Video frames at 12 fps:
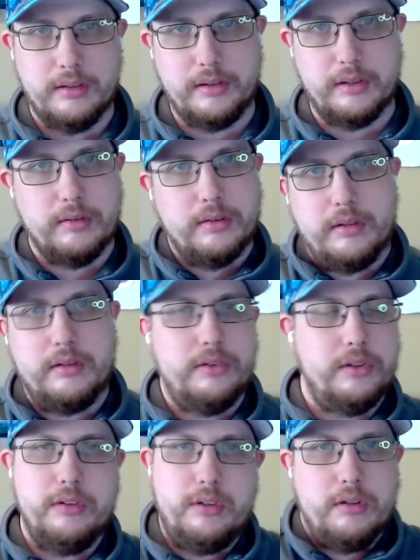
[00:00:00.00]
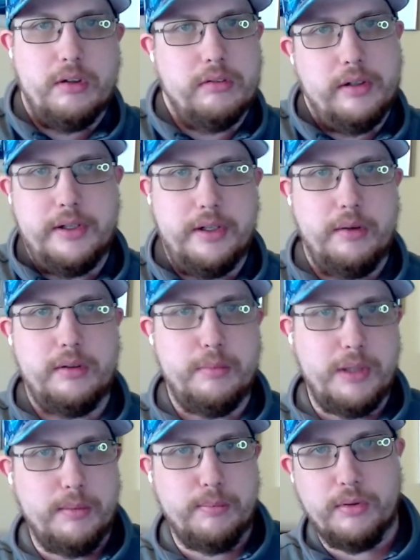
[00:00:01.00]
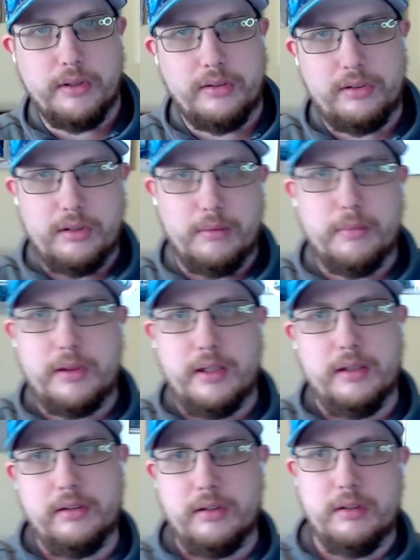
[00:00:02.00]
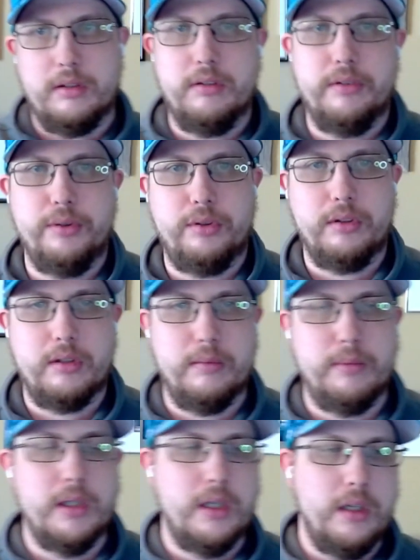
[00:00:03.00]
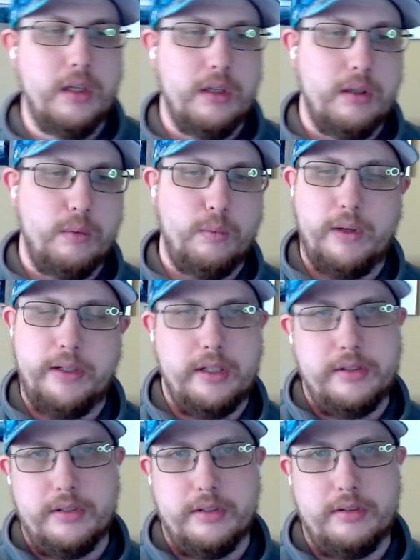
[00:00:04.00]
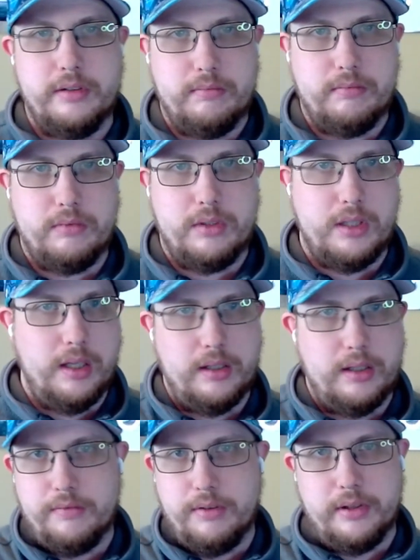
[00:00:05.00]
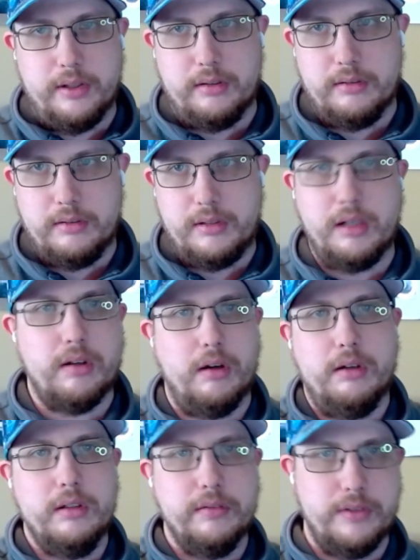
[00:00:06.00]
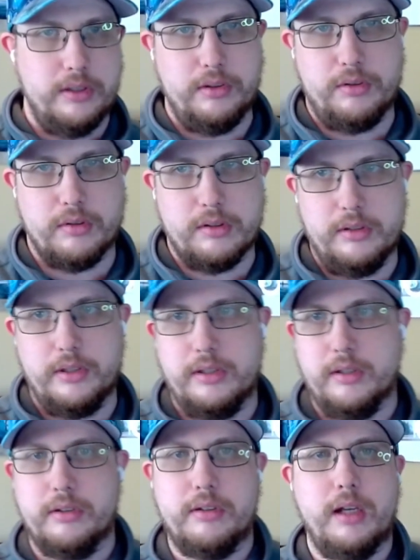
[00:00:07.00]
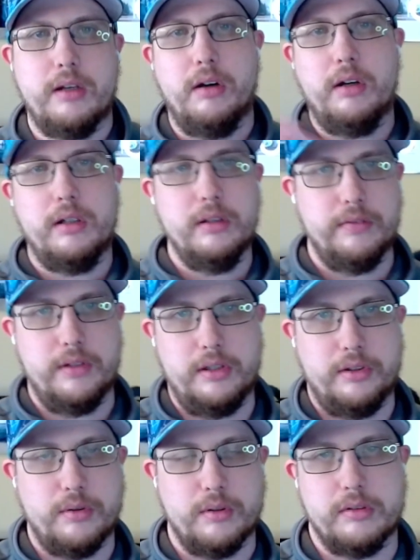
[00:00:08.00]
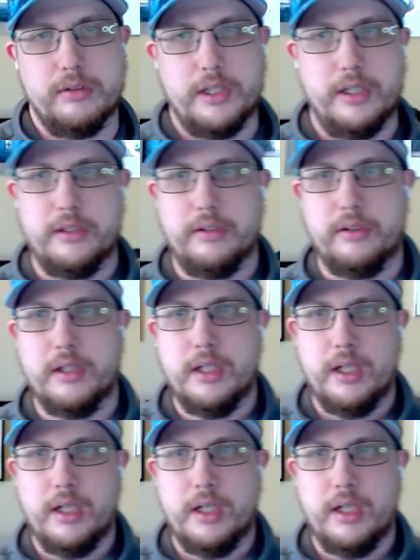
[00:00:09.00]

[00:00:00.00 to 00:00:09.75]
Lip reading: You know, since you're already going to be importing some things into your new system, why not just take everything? Take all of the historical incidents, take all of the historical changes,